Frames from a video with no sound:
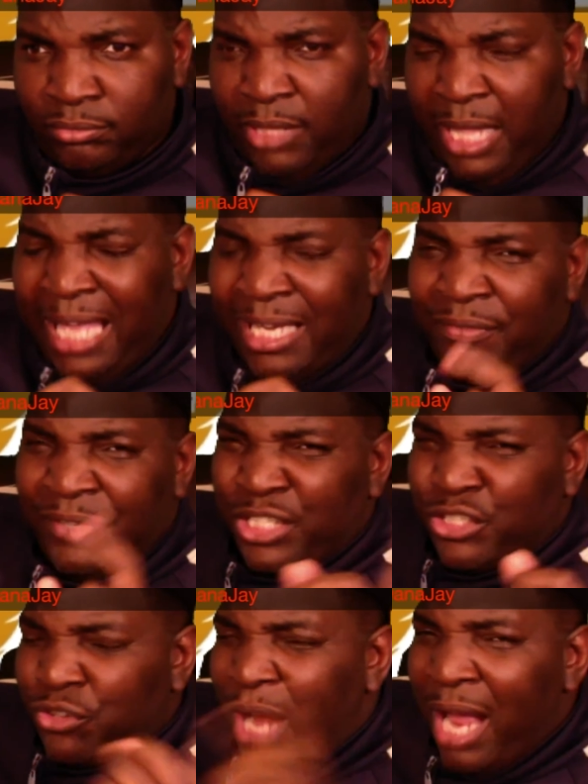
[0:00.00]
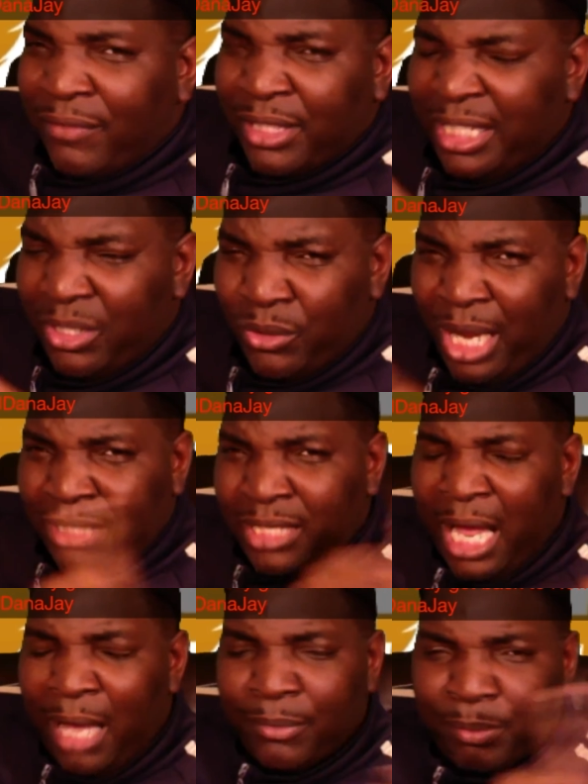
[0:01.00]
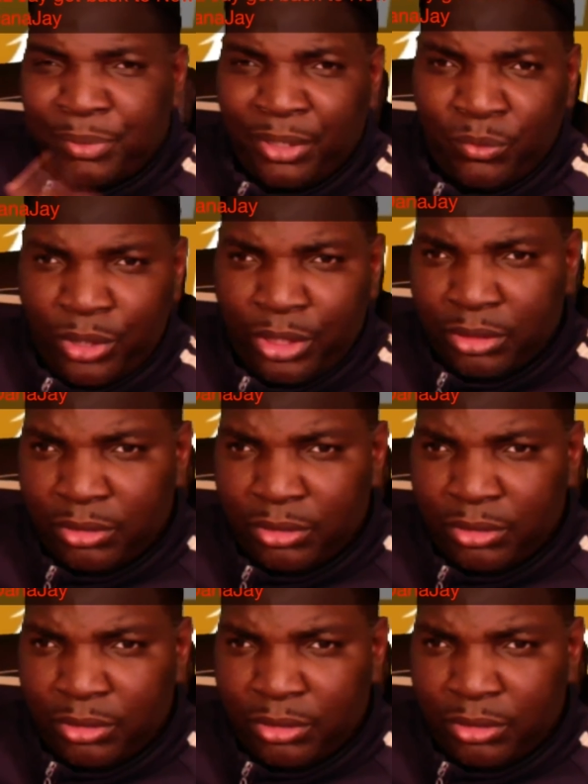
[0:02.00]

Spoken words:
And if he's traveling, he don't got time to put in work.